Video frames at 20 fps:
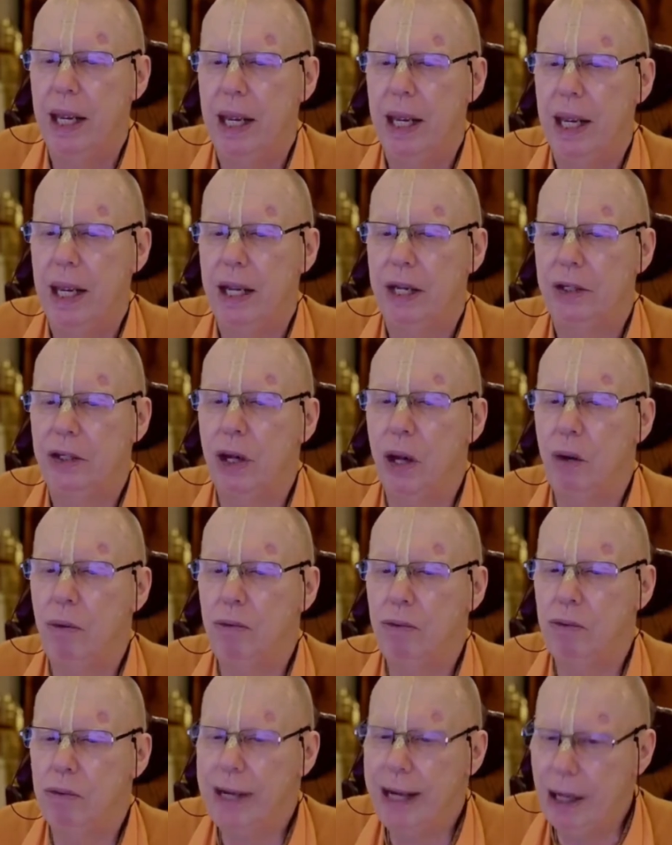So
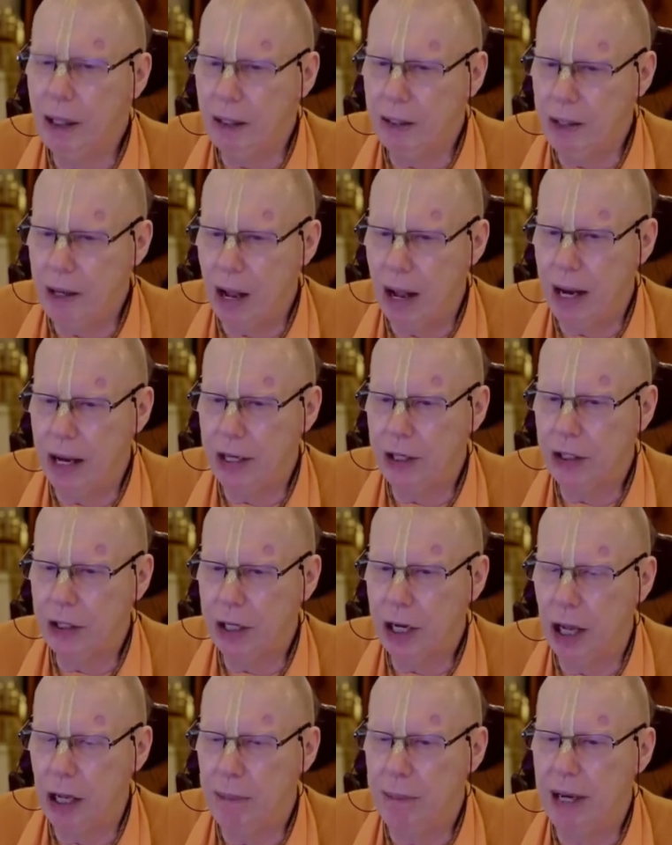real knowledge
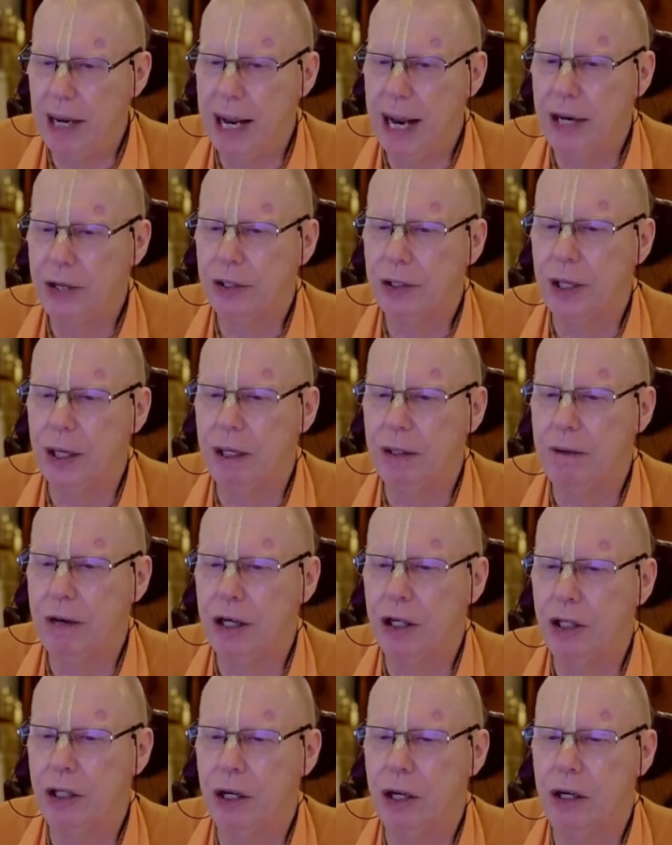culminates in
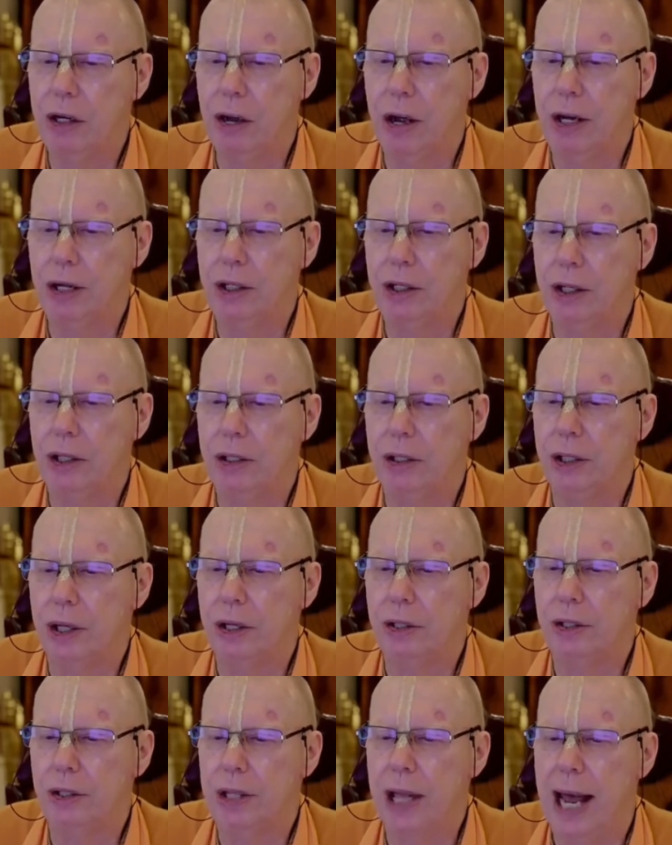Krishna
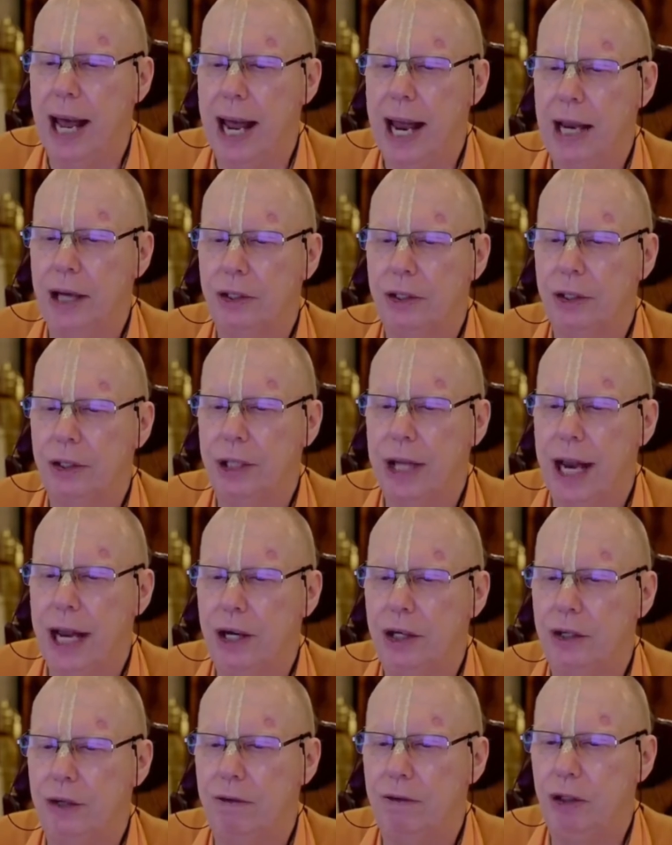consciousness, the highest
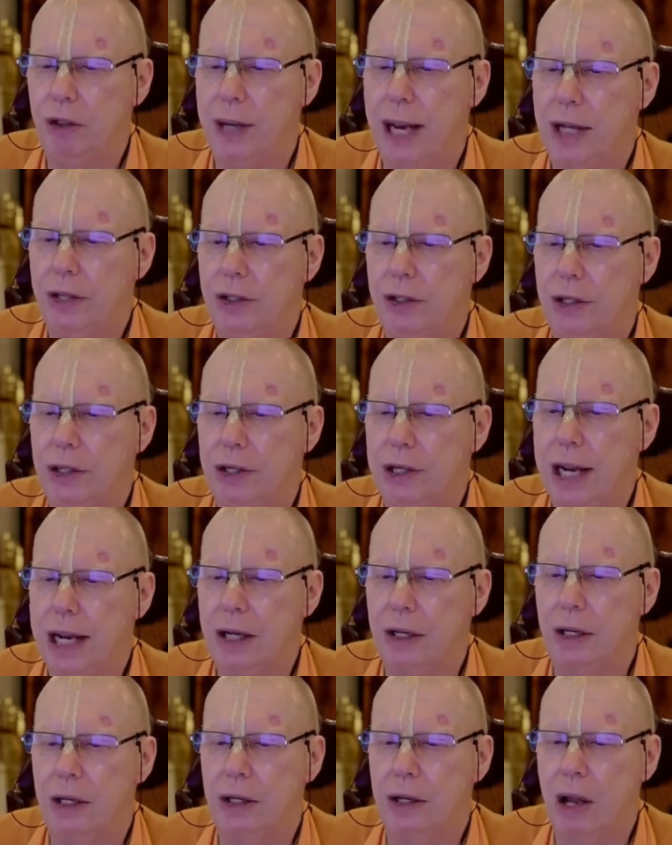stage of
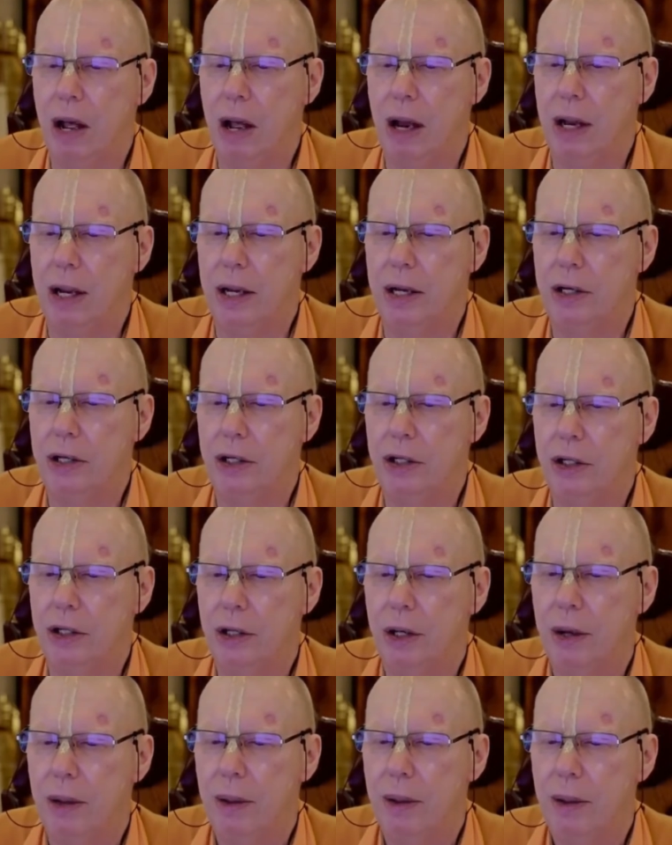transcendental
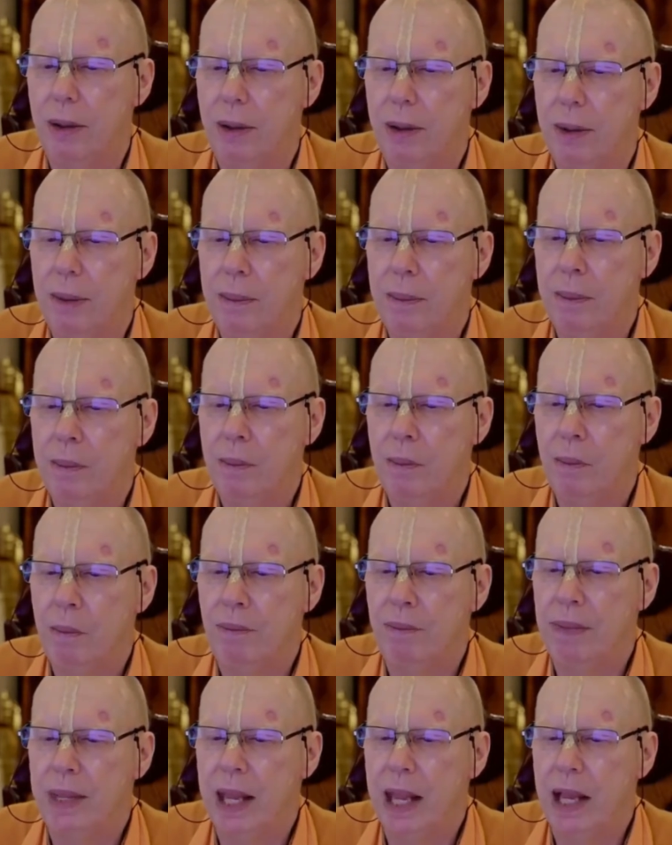knowledge.
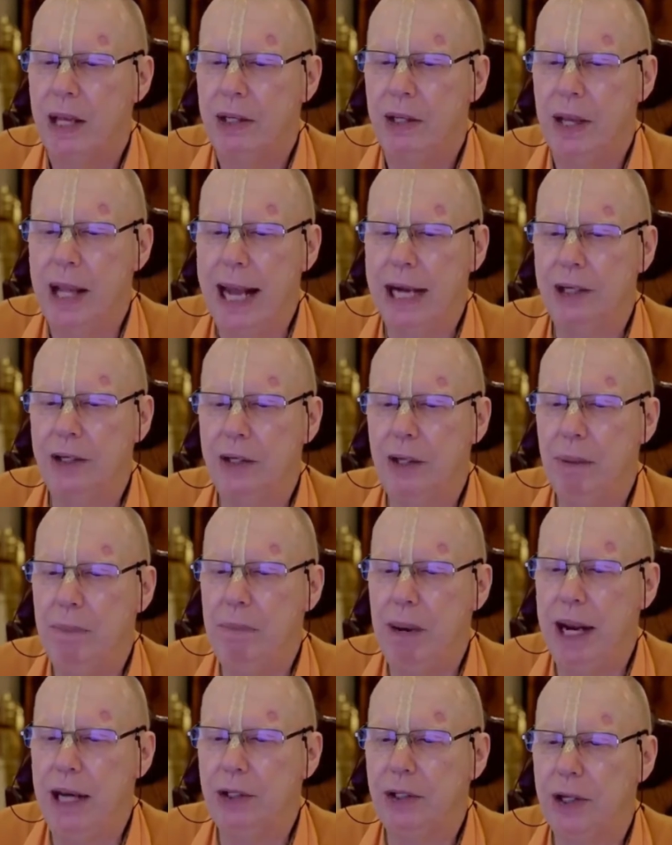So that's the
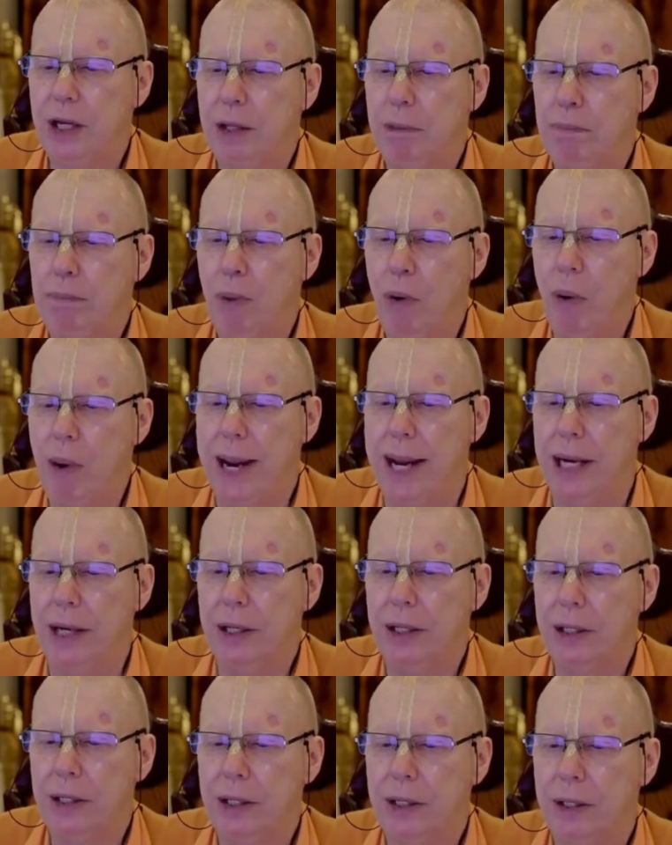basic
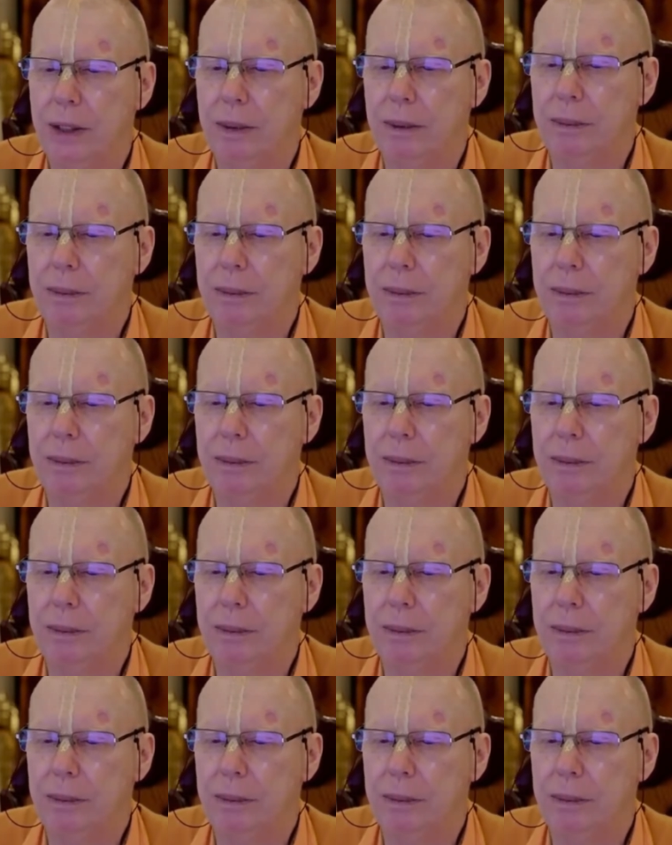point.